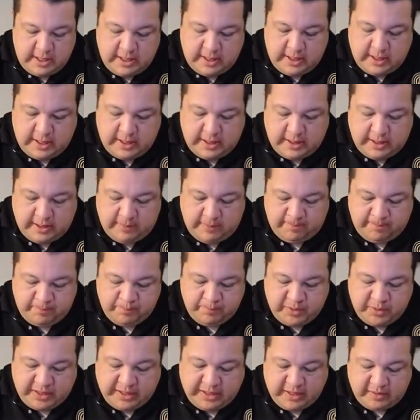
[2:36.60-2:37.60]
Um,
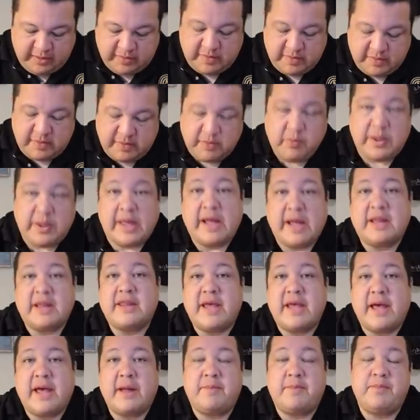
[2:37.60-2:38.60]
but yes, we got
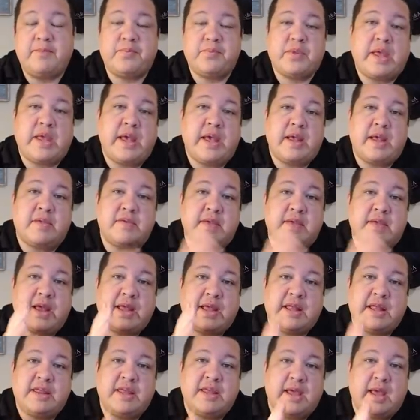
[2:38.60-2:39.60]
that. Okay,
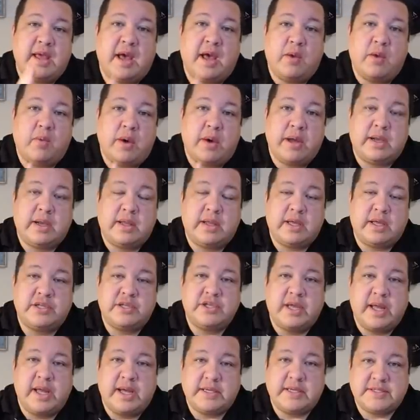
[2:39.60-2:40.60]
second thing I want to let
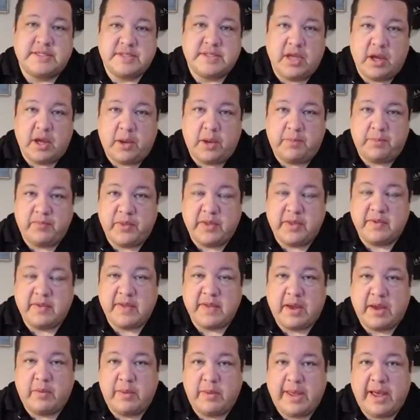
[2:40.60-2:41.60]
you guys know is
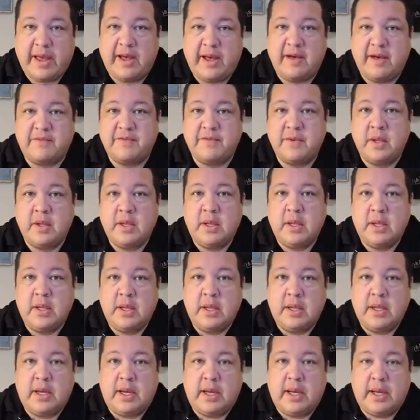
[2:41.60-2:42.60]
that we have
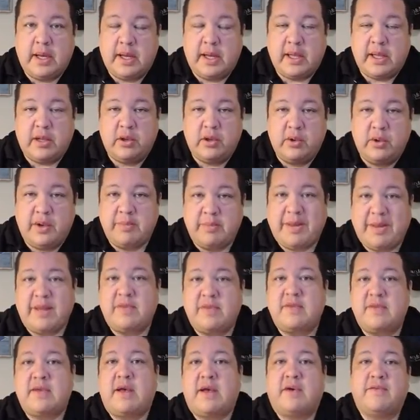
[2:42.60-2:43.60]
uh, including
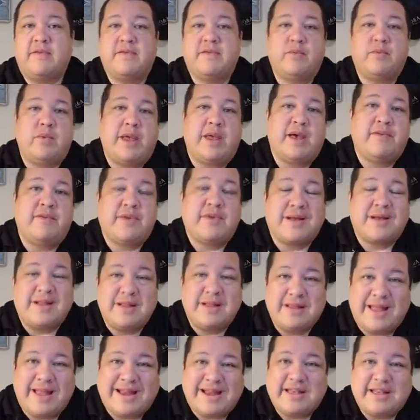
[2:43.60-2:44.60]
myself, we have a
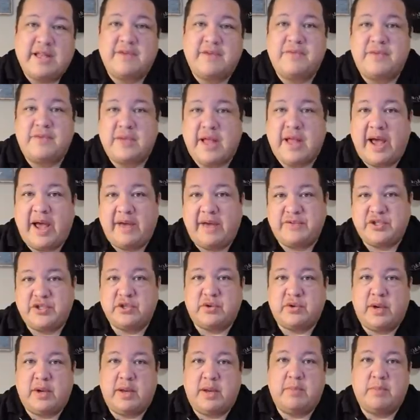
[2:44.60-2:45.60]
collective live
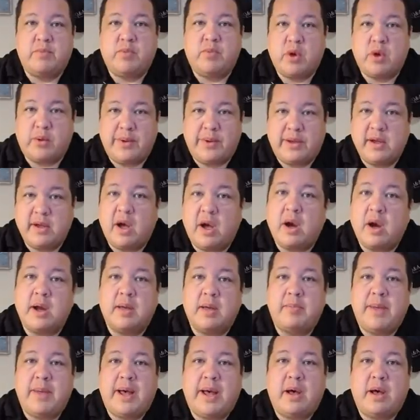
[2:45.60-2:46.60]
stream where we talk
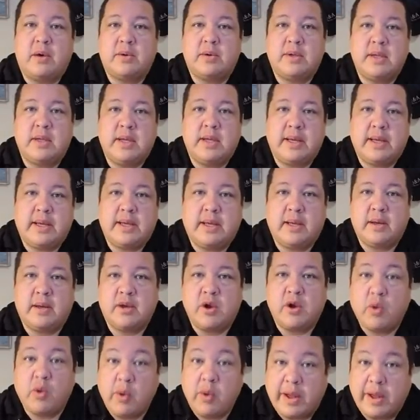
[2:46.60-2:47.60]
about uh,
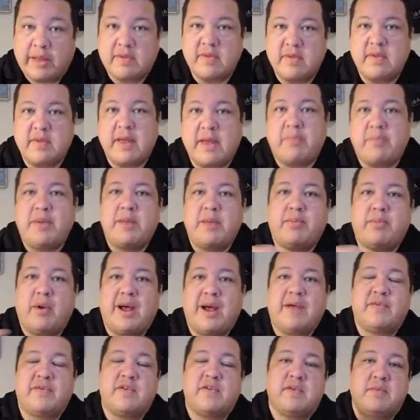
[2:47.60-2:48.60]
coins that people
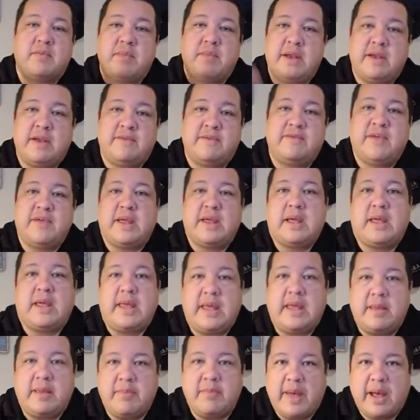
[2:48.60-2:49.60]
have submitted via
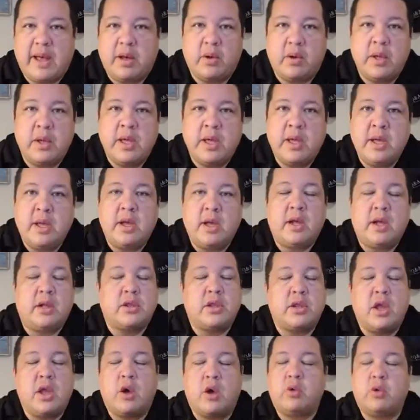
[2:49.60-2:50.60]
email.
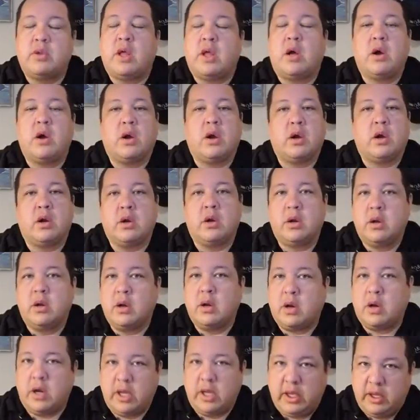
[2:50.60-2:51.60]
No longer
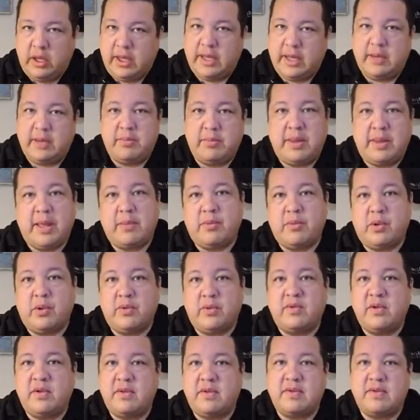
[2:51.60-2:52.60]
are you going to be able
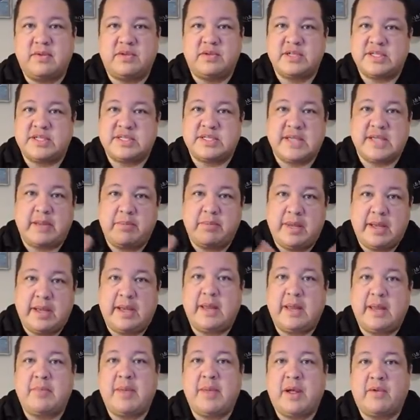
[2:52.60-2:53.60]
to just send me an
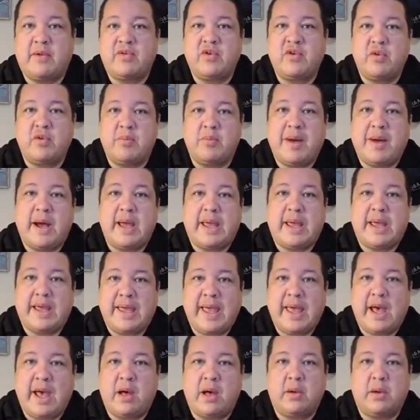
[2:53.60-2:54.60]
email to my
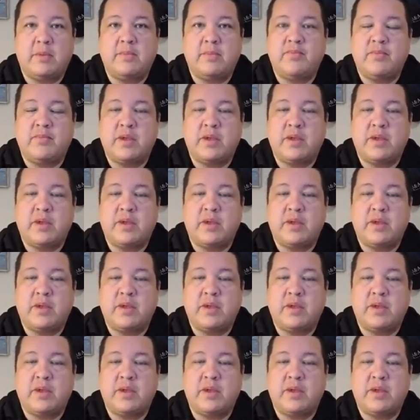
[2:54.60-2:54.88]
account.